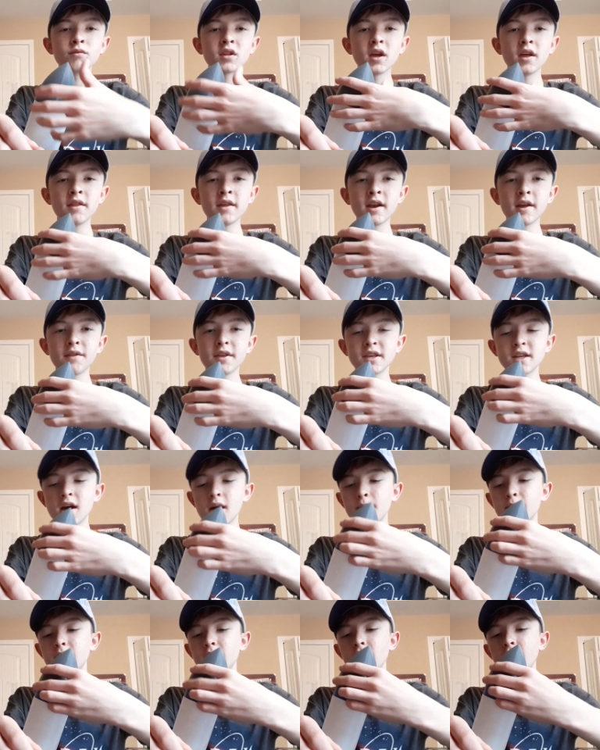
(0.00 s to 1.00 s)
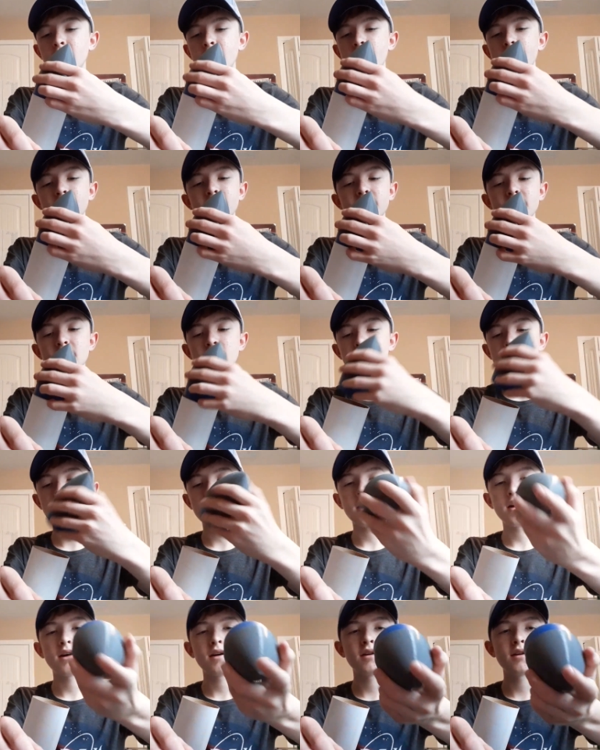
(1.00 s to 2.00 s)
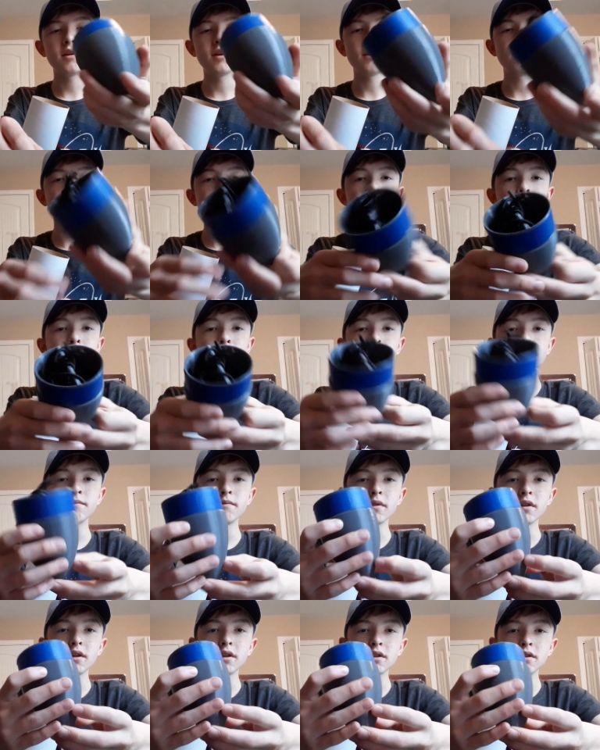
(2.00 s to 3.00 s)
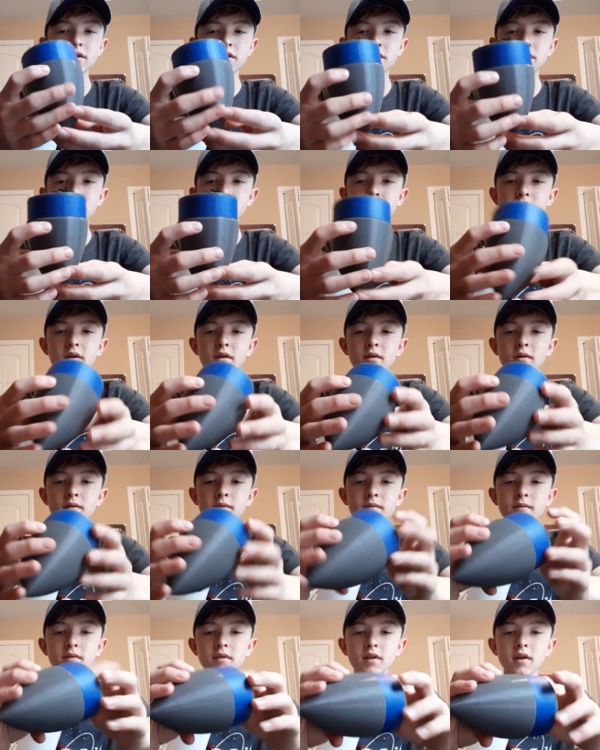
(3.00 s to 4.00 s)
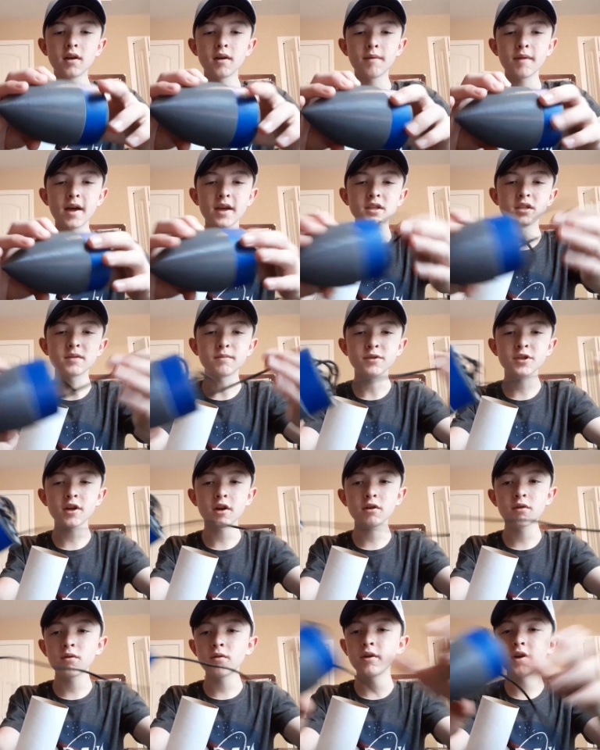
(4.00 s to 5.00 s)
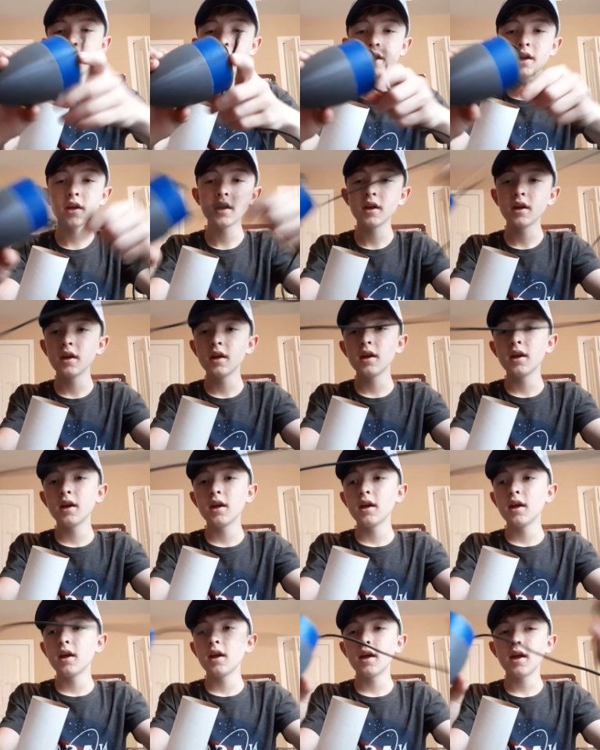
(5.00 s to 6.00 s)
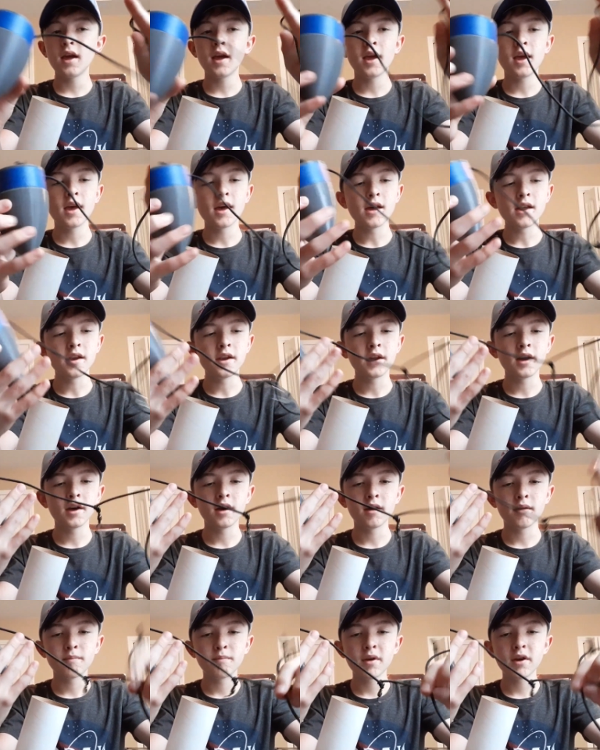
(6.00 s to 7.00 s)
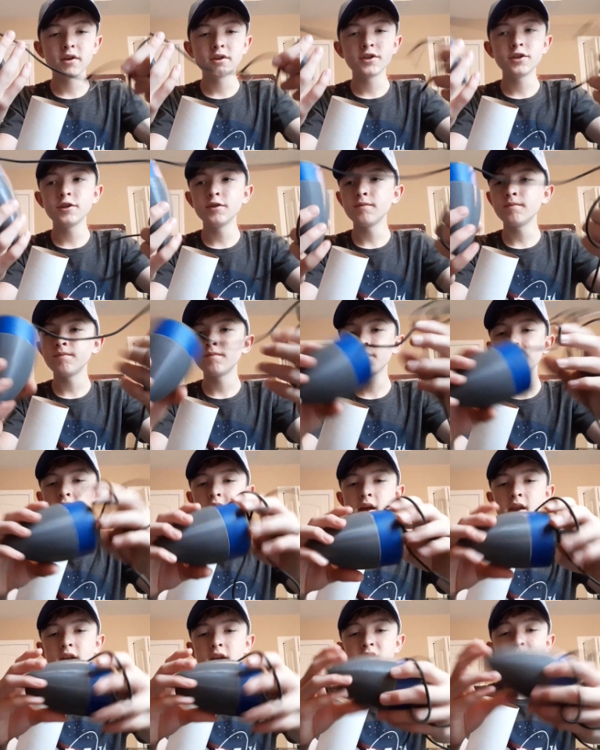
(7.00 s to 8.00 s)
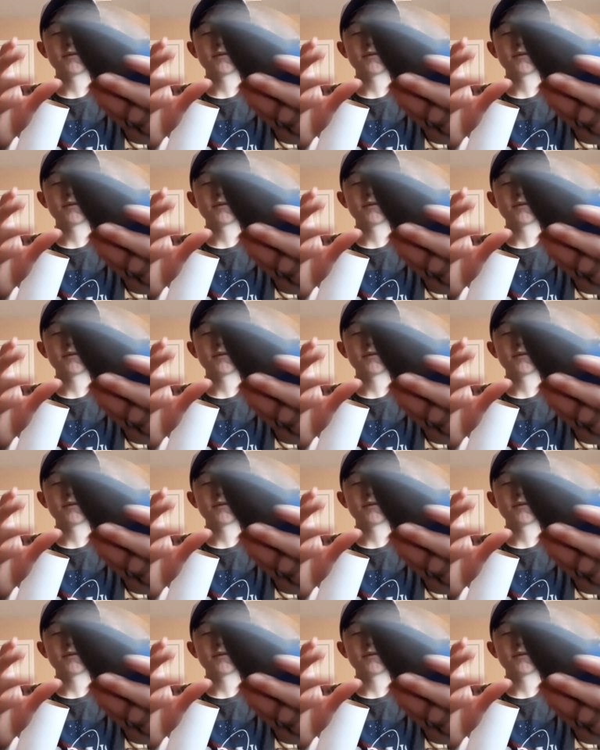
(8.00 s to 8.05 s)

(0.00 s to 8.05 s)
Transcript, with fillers: And then at the top you have the uh, nose cone. So uh, that has some shock cord and parachute and it's